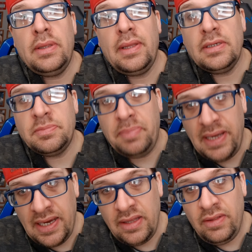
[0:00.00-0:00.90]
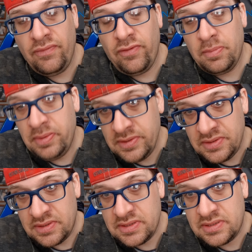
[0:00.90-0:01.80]
that was bad for
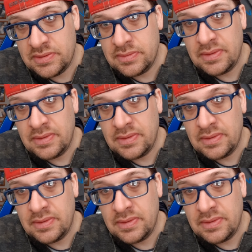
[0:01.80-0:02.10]
business.